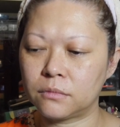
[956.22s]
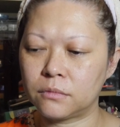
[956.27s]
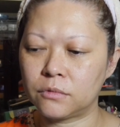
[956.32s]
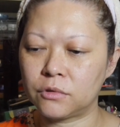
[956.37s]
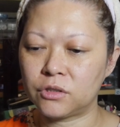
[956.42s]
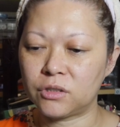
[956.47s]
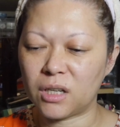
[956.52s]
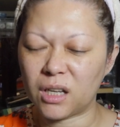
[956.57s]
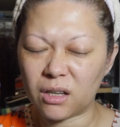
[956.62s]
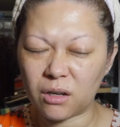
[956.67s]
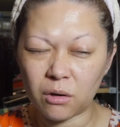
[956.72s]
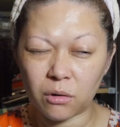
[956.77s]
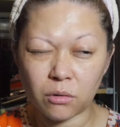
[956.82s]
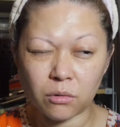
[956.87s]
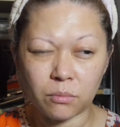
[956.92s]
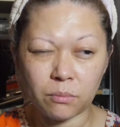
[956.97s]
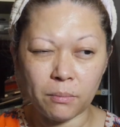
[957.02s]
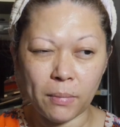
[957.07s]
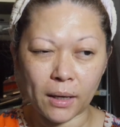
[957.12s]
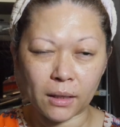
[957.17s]
should I go
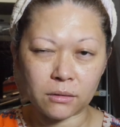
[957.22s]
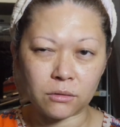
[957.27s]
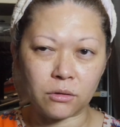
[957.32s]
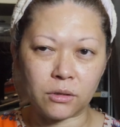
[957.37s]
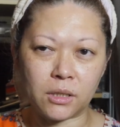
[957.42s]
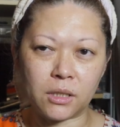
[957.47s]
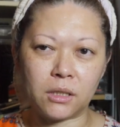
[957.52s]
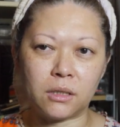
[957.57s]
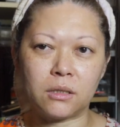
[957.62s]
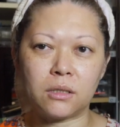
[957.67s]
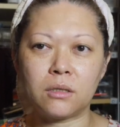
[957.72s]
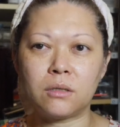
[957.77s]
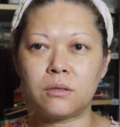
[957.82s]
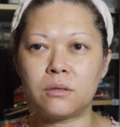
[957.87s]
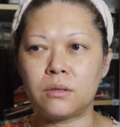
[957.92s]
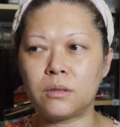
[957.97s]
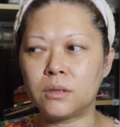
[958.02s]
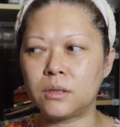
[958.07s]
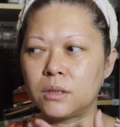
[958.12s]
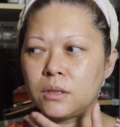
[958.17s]
back to
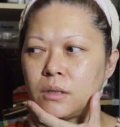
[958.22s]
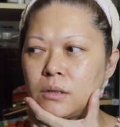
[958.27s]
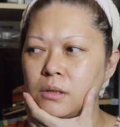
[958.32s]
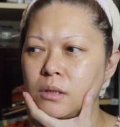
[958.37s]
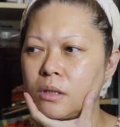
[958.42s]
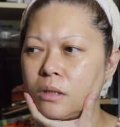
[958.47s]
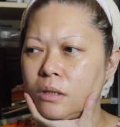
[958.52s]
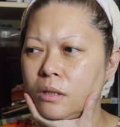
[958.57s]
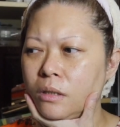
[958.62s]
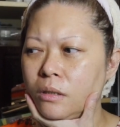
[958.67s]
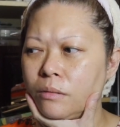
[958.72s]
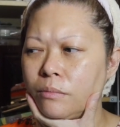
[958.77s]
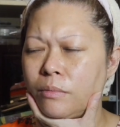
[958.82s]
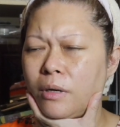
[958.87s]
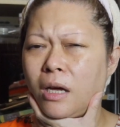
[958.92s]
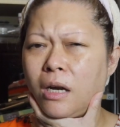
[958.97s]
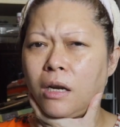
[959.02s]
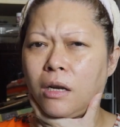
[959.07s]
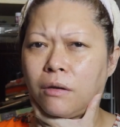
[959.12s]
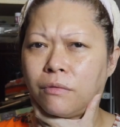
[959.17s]
keto? But
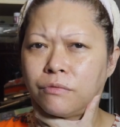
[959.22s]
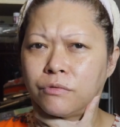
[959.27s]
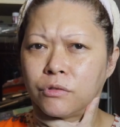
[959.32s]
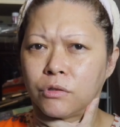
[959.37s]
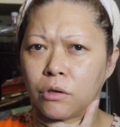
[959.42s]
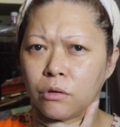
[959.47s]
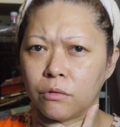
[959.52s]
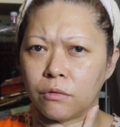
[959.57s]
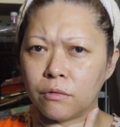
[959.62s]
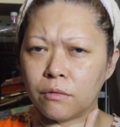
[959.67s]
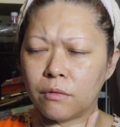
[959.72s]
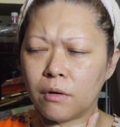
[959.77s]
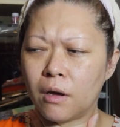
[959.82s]
I love food